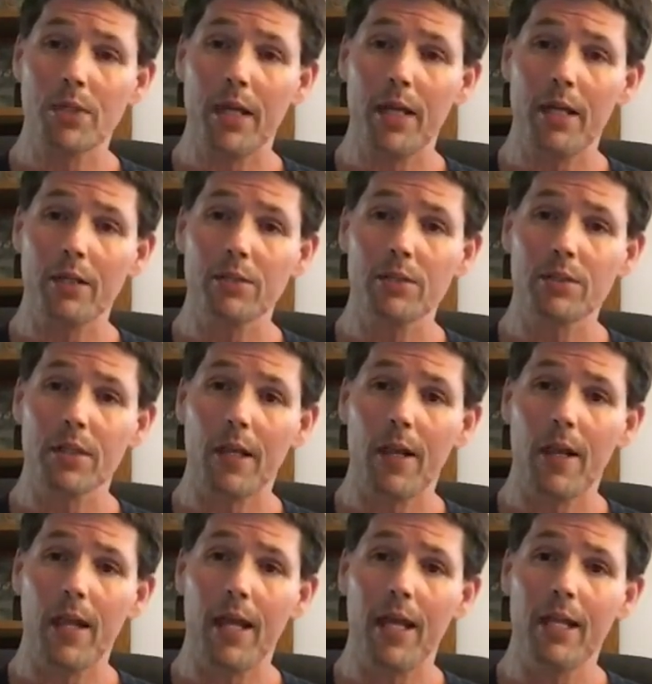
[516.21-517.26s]
house
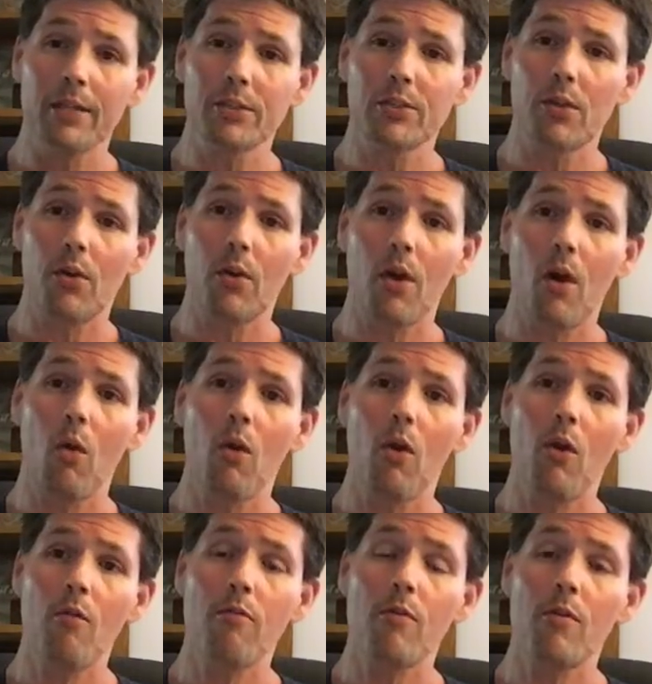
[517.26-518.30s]
and start all
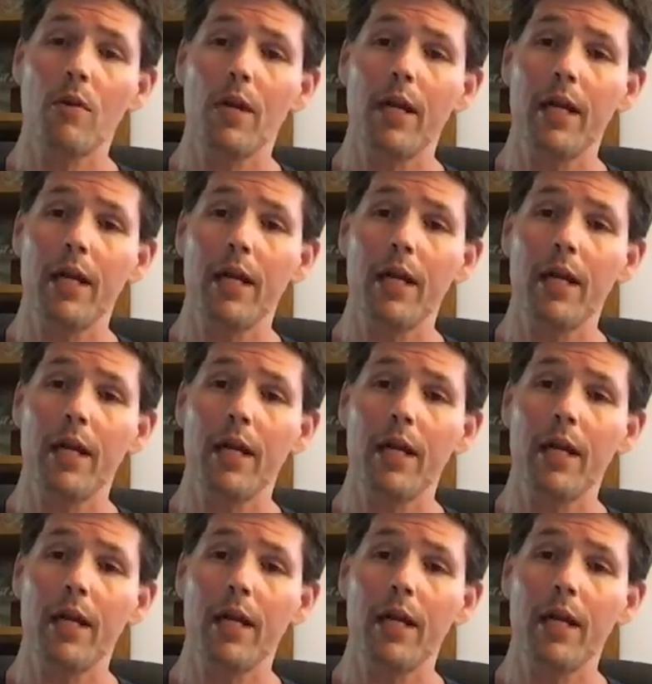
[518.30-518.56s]
over.